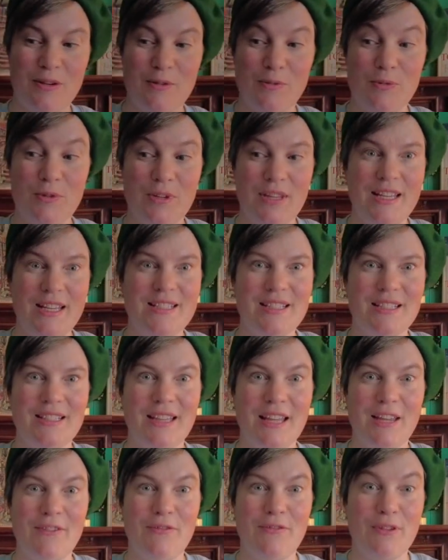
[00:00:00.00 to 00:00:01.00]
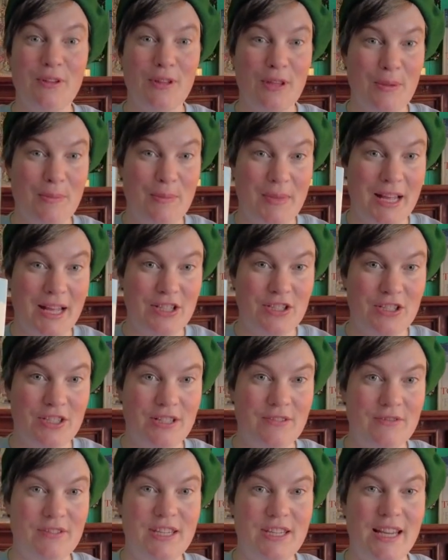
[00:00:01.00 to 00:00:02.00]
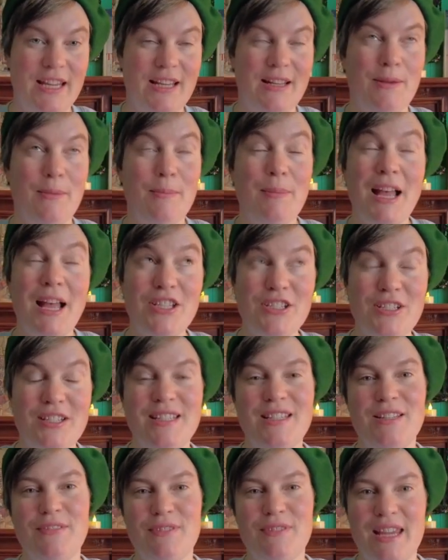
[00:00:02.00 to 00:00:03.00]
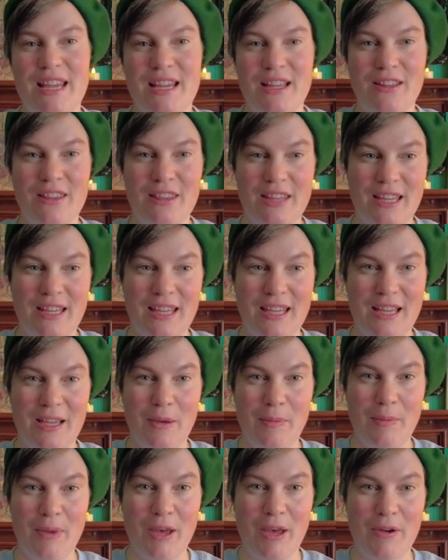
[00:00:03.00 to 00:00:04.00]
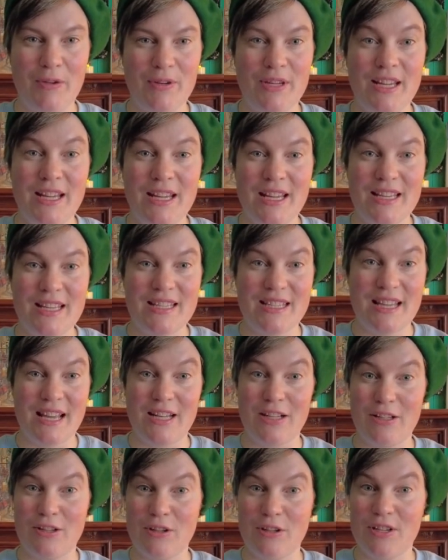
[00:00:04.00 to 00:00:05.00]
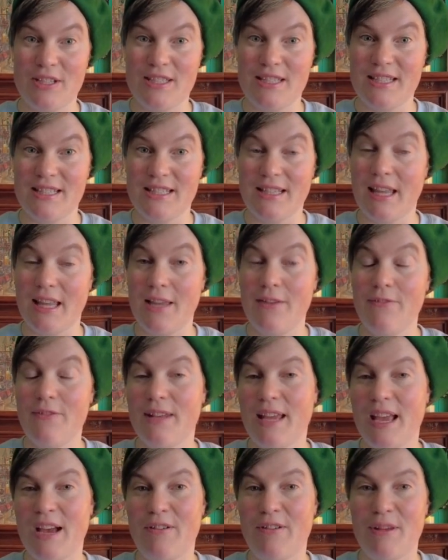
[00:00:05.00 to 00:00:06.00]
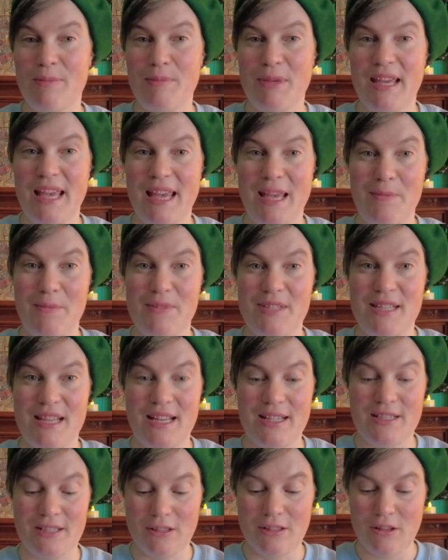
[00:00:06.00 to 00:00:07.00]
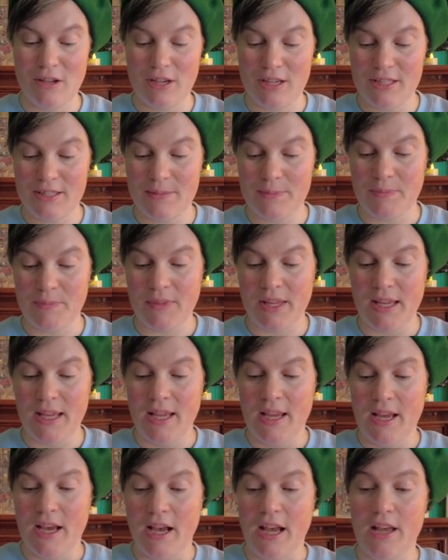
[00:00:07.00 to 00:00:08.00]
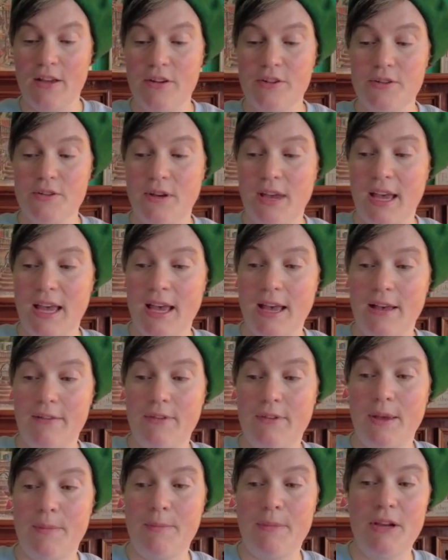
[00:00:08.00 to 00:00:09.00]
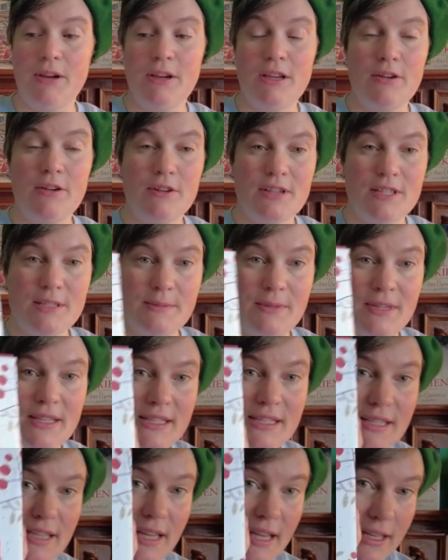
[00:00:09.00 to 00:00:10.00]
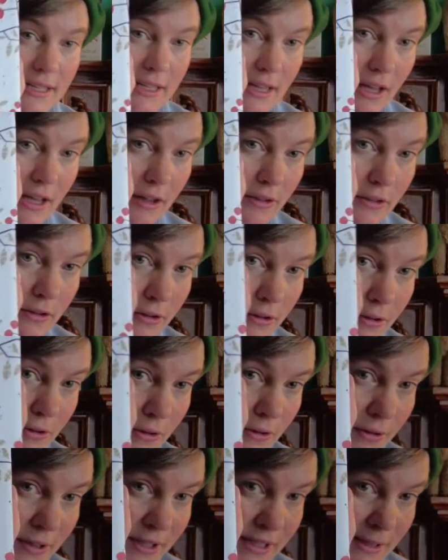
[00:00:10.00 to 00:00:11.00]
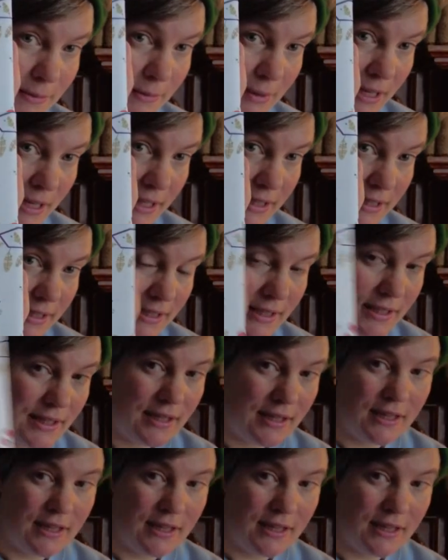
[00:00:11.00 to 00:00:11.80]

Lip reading: a really delightful imaginative tale thinking about Santa Claus's life and how he became Santa Claus. I also have A Merry Christmas and Other Christmas